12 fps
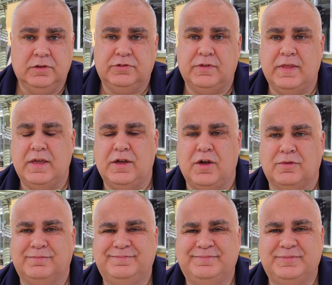So there you
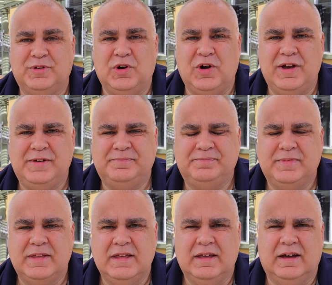go. Alright.
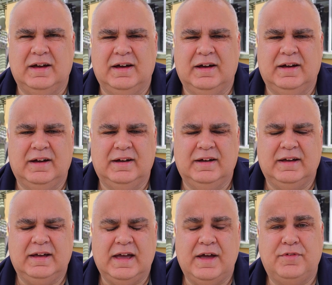
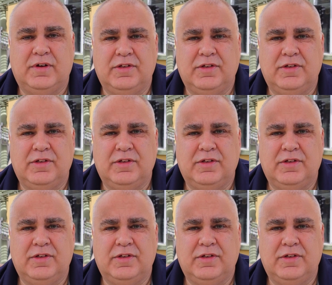Have